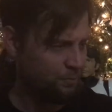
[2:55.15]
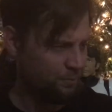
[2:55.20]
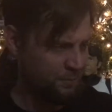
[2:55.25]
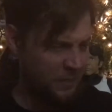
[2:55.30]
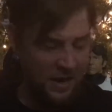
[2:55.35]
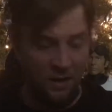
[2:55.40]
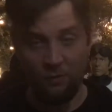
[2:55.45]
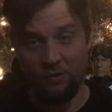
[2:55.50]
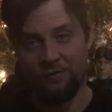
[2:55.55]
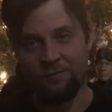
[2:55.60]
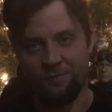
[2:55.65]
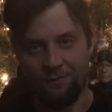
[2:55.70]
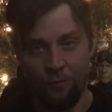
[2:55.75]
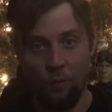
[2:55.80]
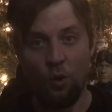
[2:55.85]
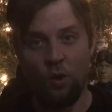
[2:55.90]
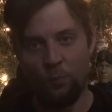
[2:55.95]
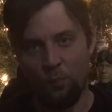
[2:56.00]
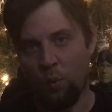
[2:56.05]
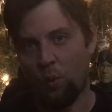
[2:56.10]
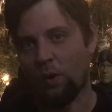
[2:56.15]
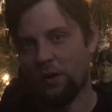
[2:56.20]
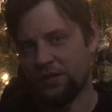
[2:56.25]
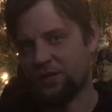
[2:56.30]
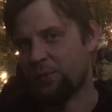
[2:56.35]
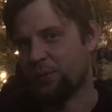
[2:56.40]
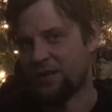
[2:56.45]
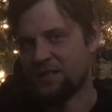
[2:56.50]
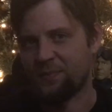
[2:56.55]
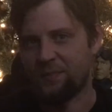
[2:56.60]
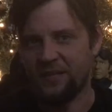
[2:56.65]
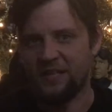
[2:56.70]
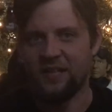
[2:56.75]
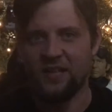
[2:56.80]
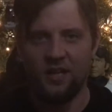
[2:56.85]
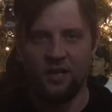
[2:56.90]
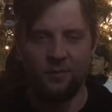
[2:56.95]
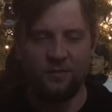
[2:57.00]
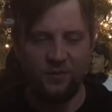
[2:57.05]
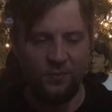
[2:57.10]
Powered 4-port USB
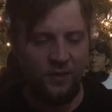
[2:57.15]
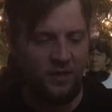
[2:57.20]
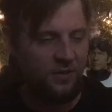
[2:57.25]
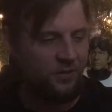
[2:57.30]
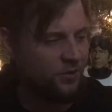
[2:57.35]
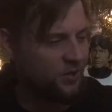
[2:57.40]
hub is what I was